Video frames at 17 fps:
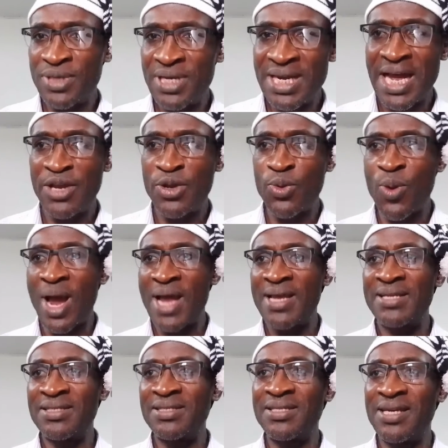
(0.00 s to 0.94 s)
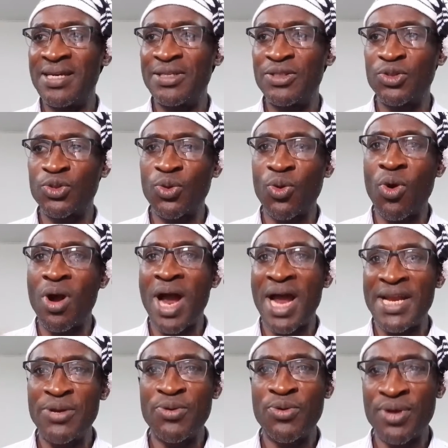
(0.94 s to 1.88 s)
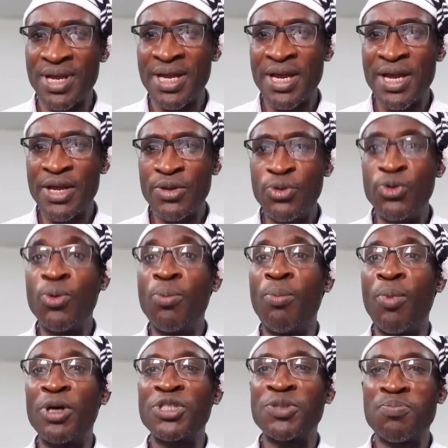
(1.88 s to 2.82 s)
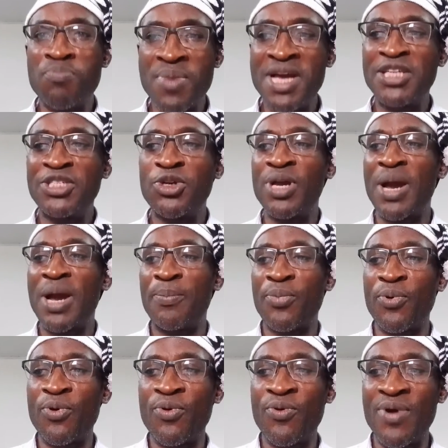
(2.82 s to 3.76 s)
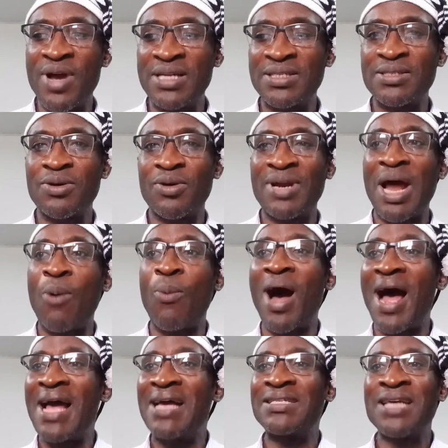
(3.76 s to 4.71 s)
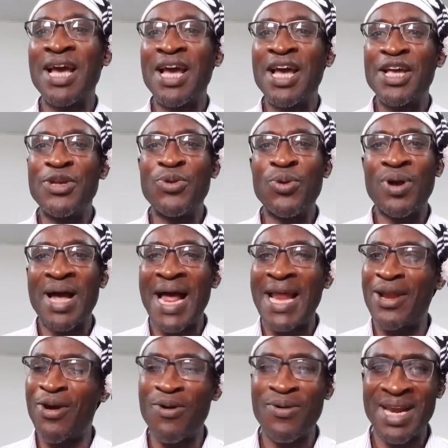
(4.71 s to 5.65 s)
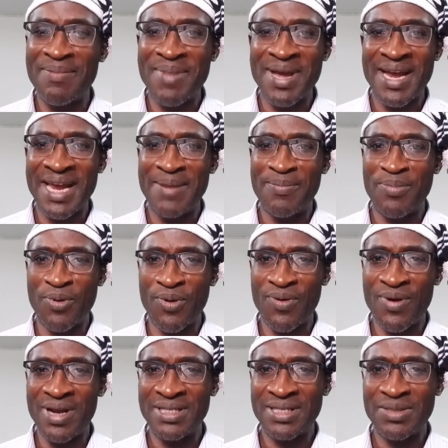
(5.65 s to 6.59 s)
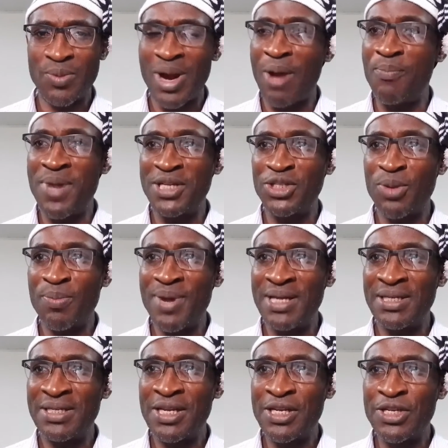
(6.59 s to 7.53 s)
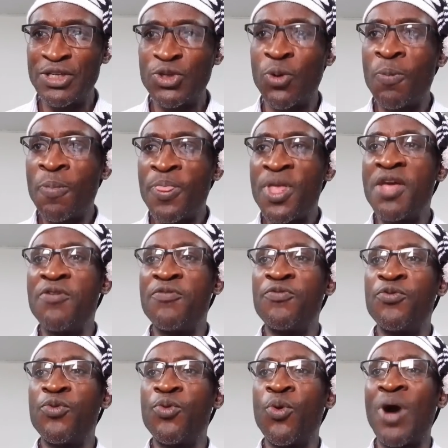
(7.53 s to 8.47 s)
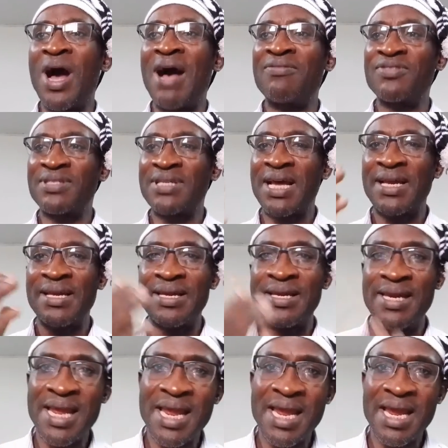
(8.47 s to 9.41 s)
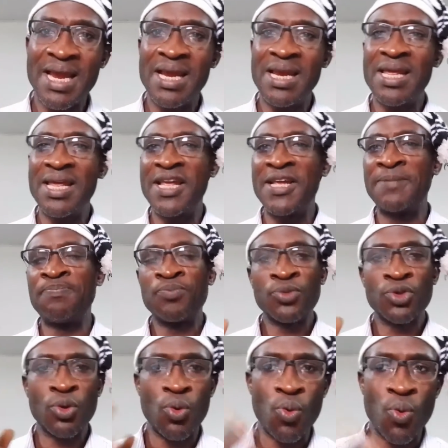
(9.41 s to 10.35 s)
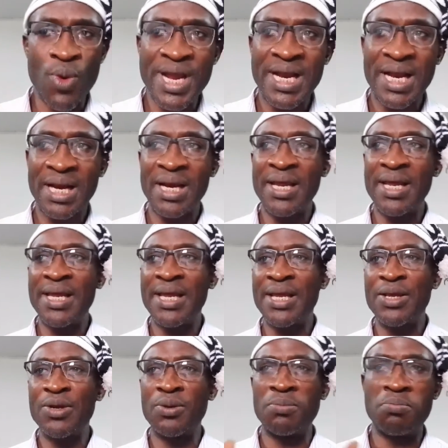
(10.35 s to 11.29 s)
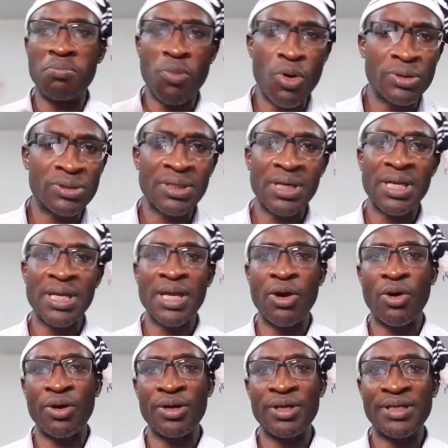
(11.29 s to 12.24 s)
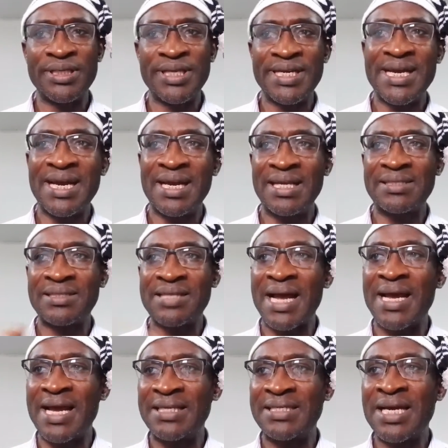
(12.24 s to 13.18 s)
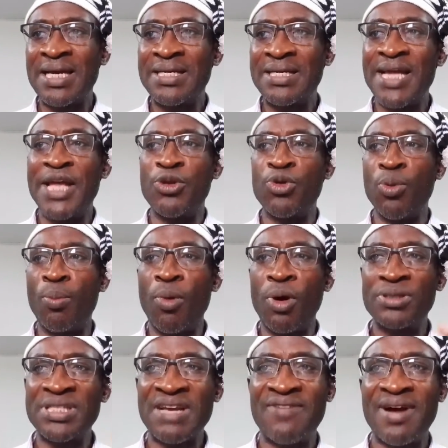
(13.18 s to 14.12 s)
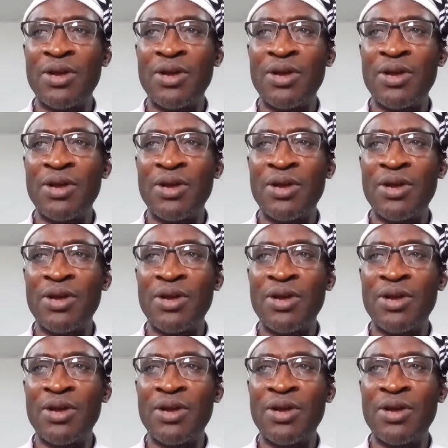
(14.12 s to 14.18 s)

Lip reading: today than you were yesterday? You must measure your progress. Otherwise, you cannot really make any progress without measurement. So if you have set daily, weekly, or monthly, or yearly target, then you must